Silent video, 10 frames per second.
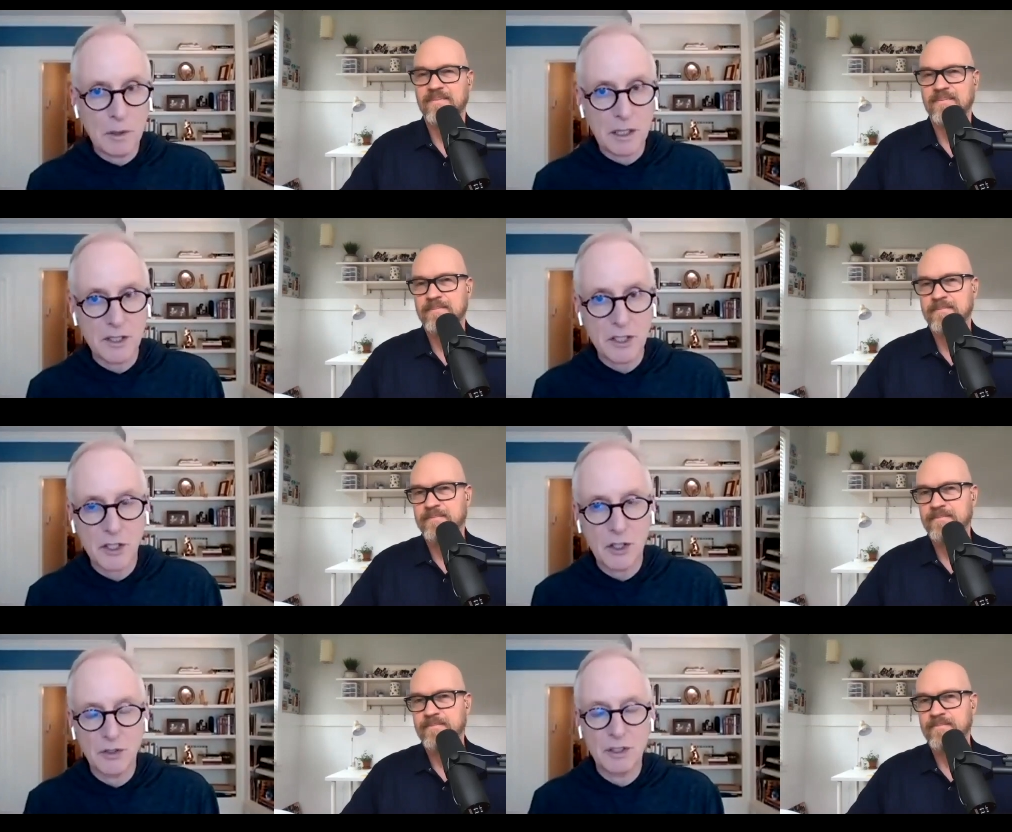
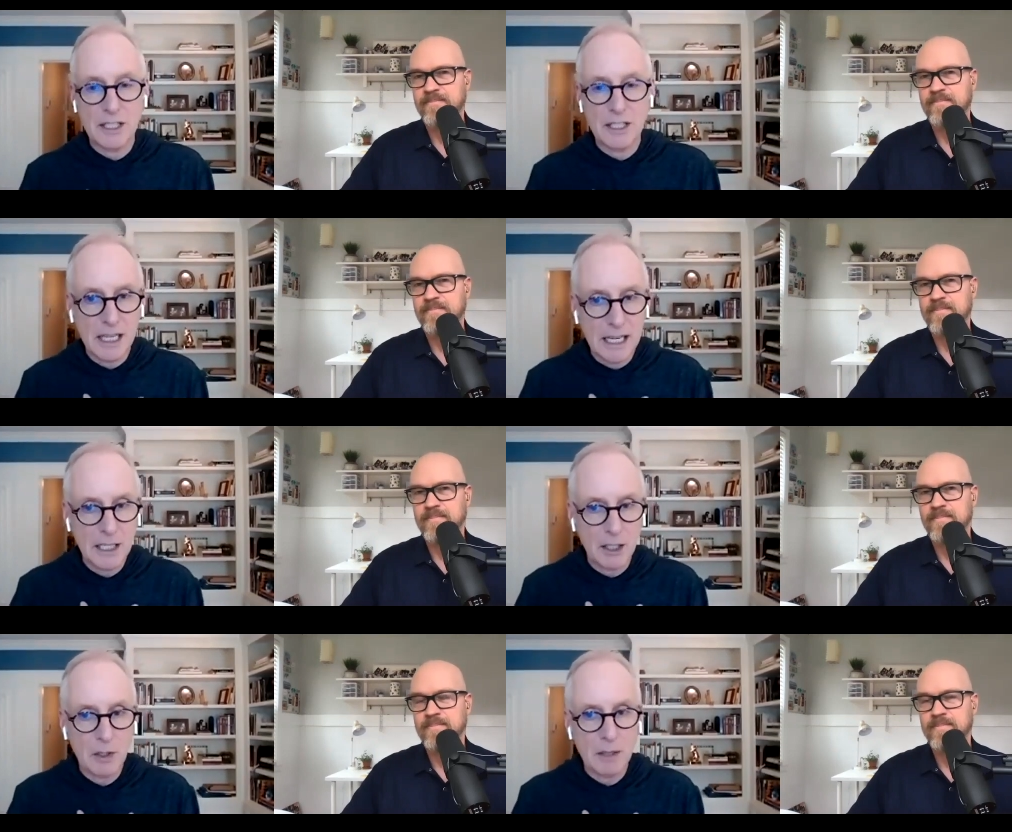Speaker 1: consultant, as an
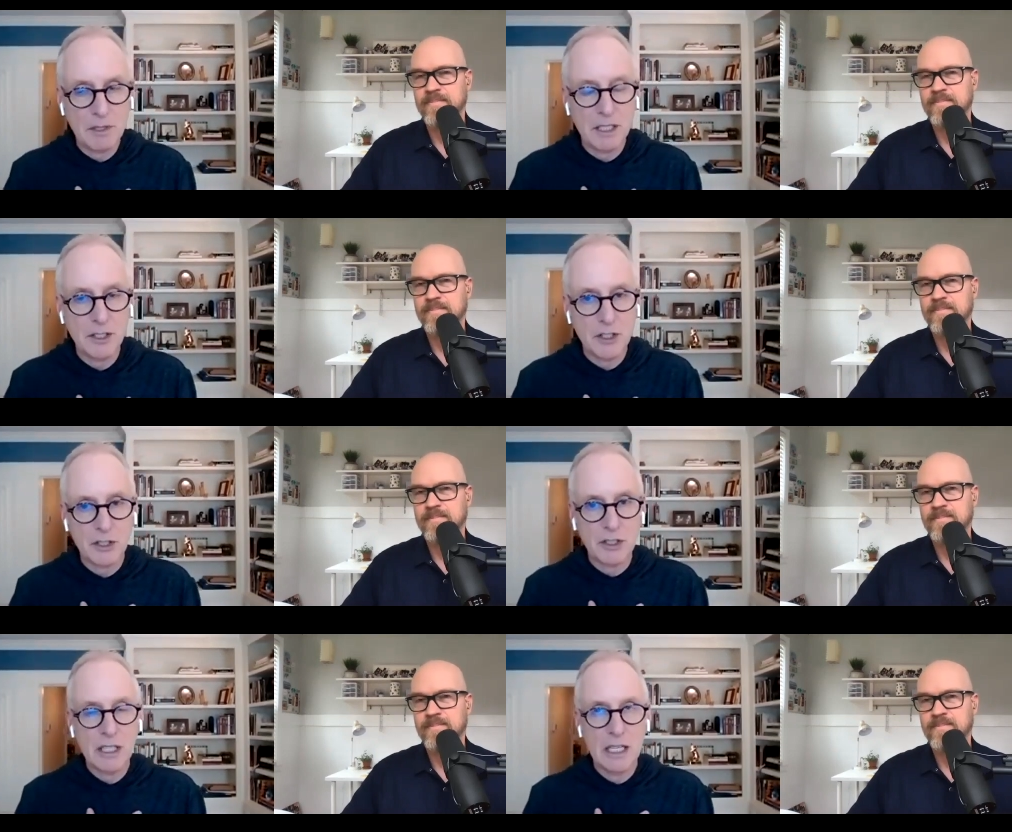Enneagram
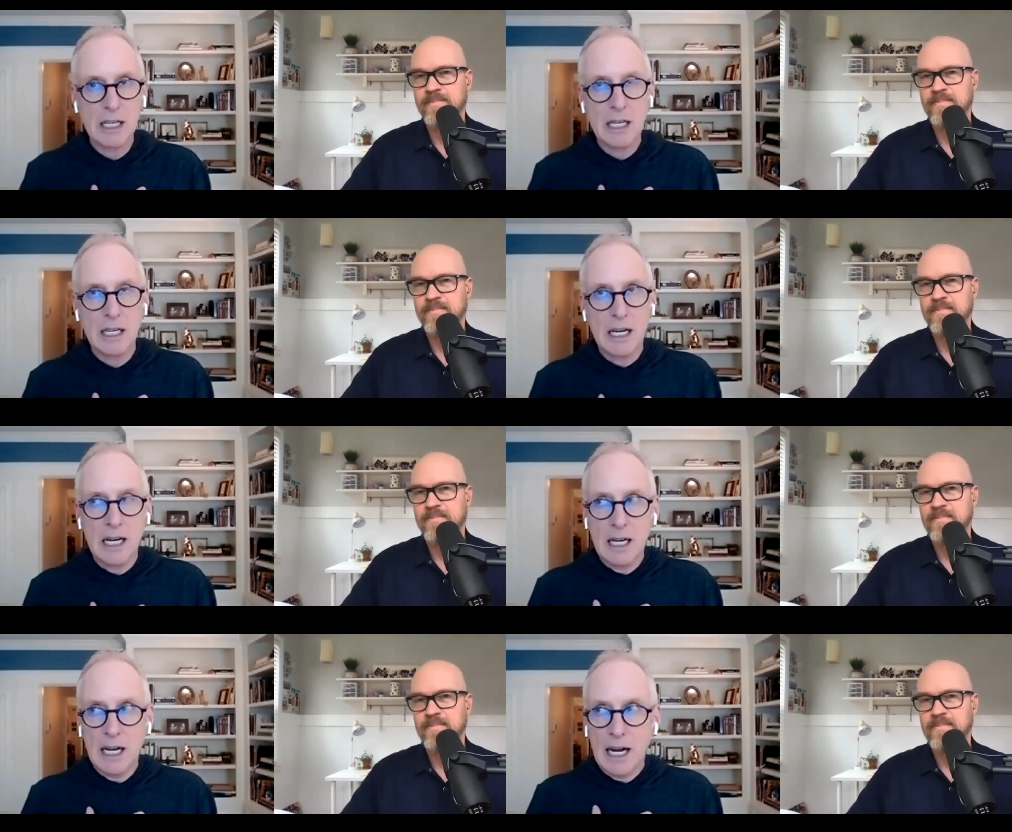teacher,
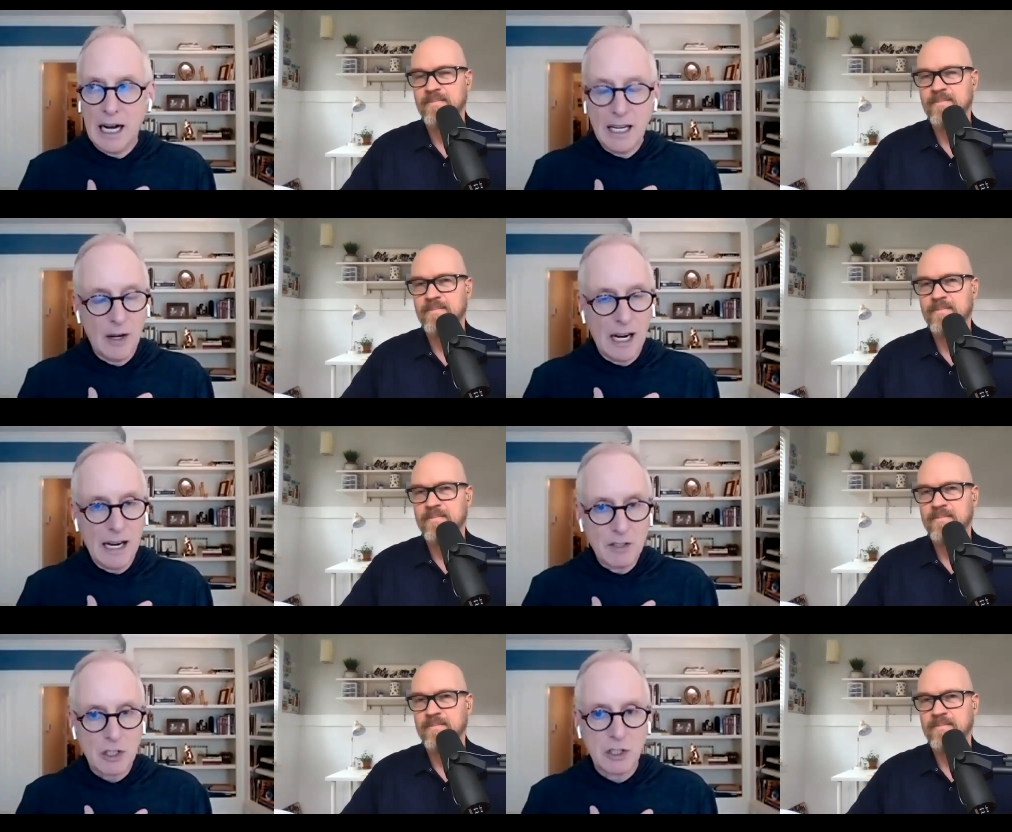I've
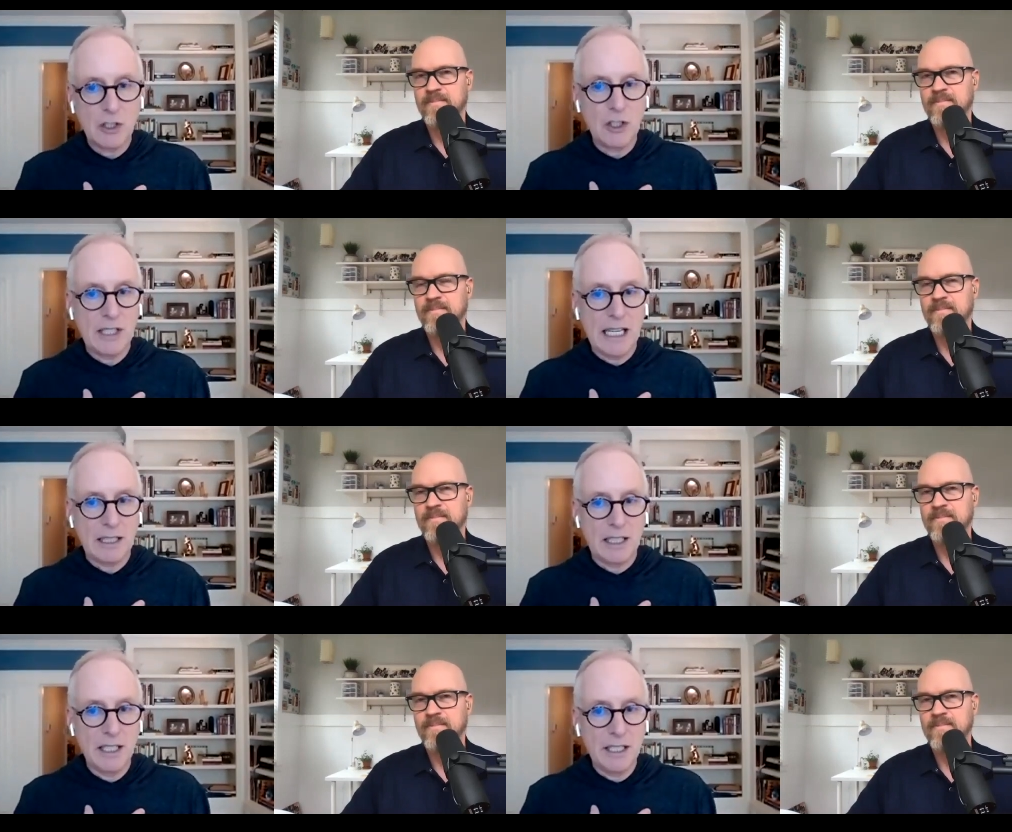just learned that
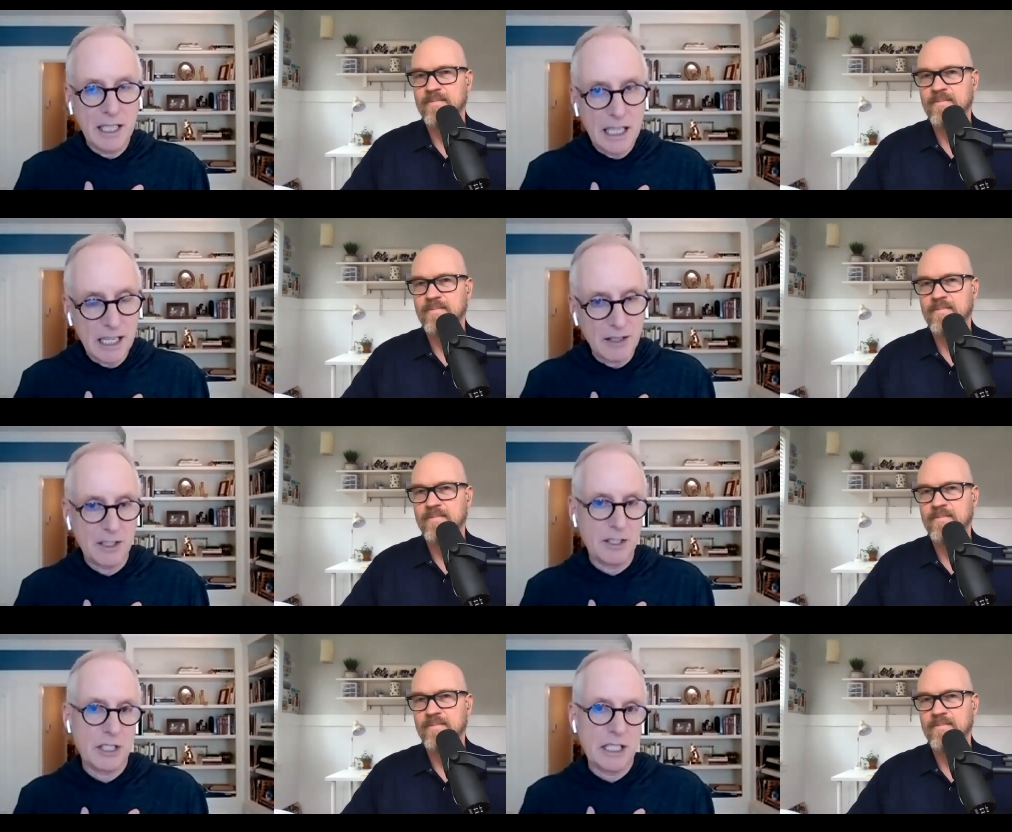the
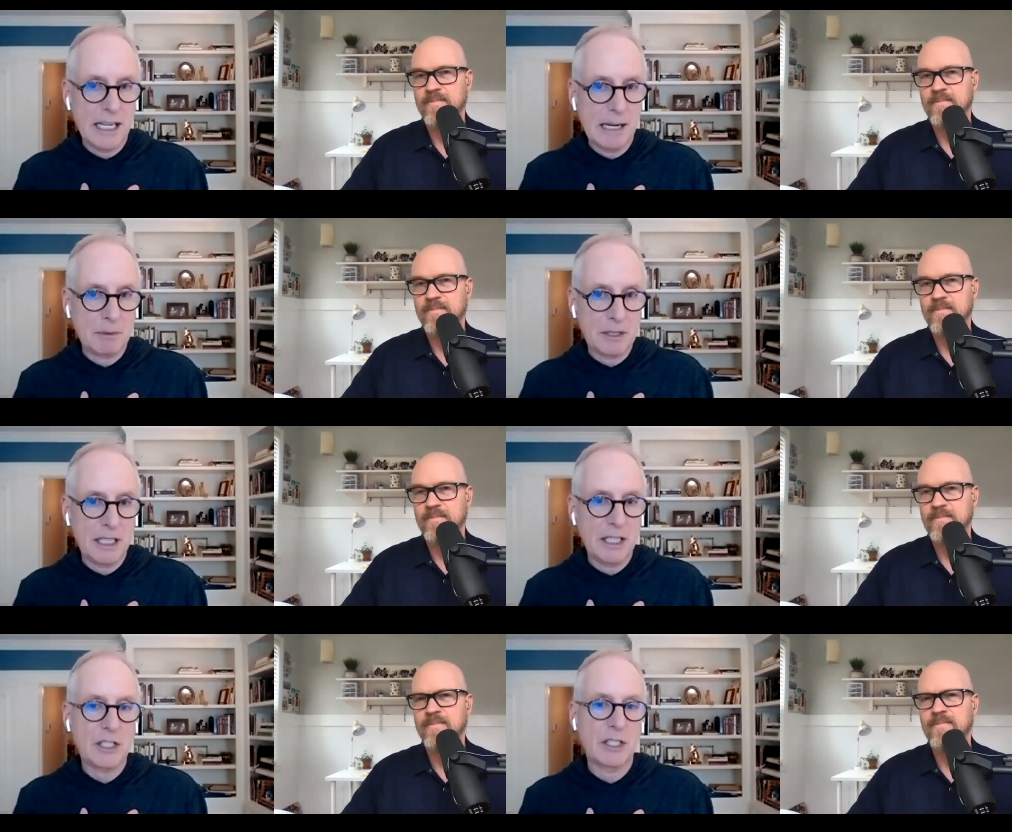knowledge and
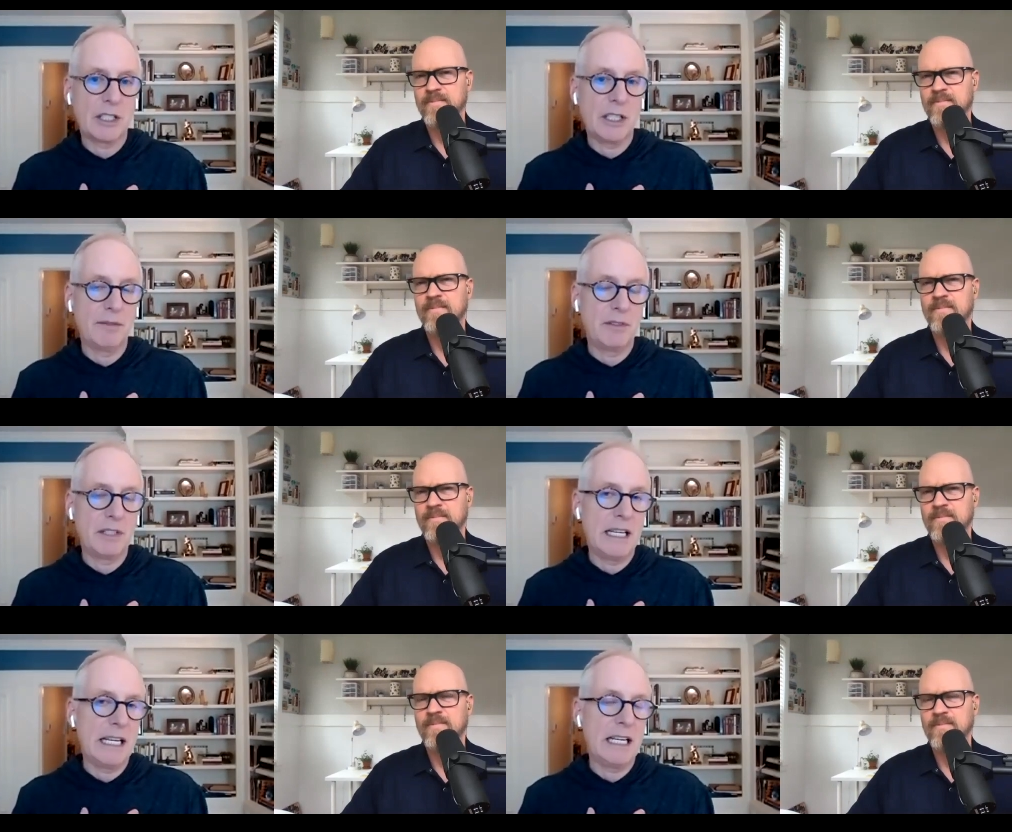application of the
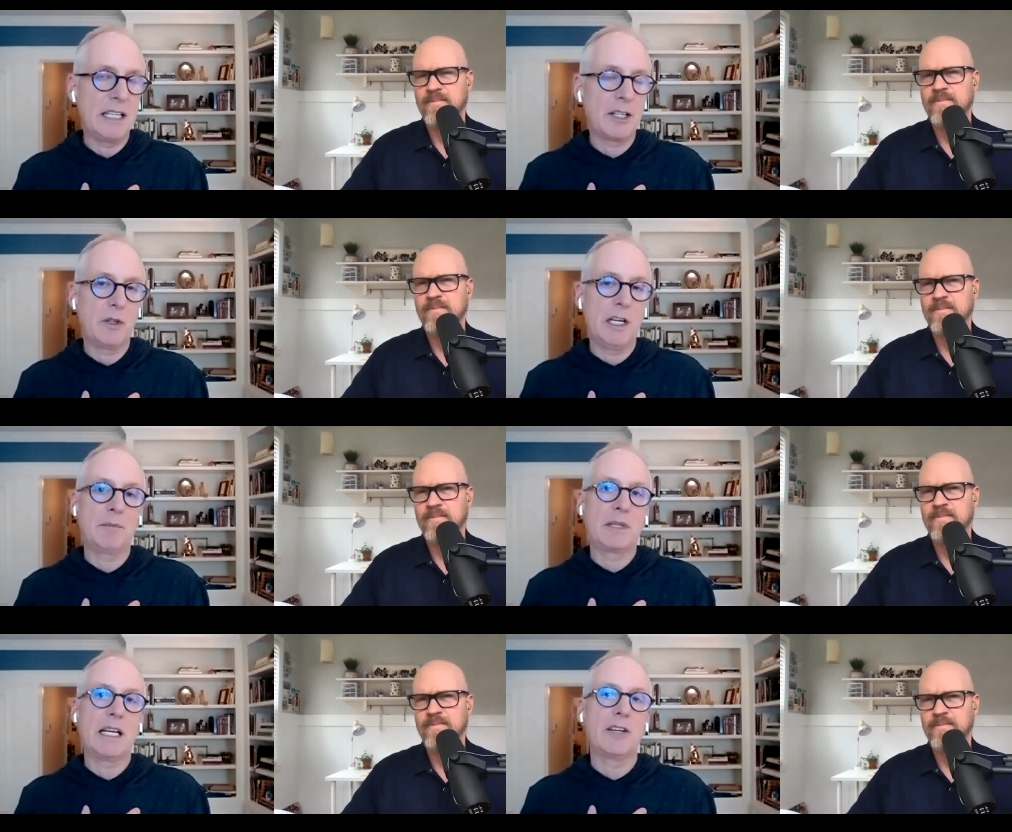Enneagram can